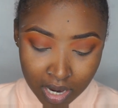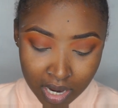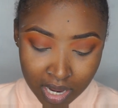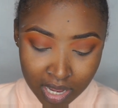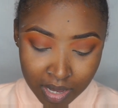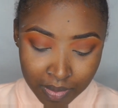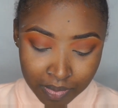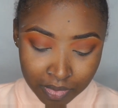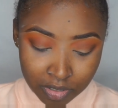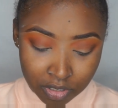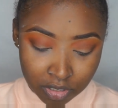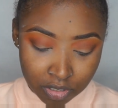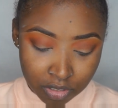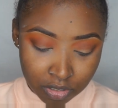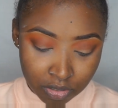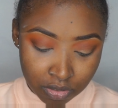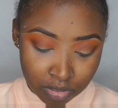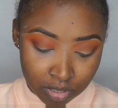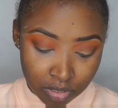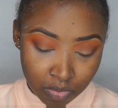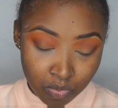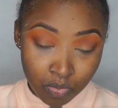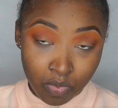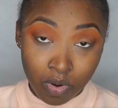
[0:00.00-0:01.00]
I'm just
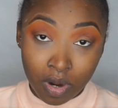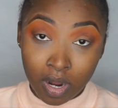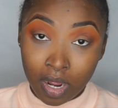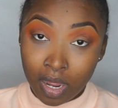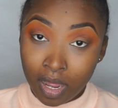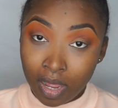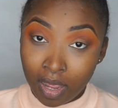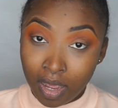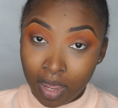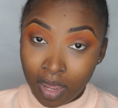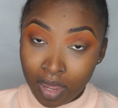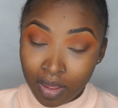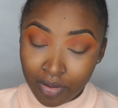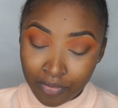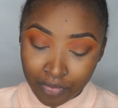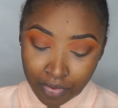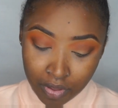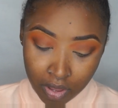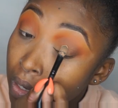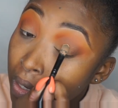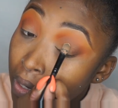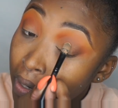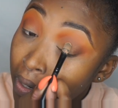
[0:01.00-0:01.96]
using what I have.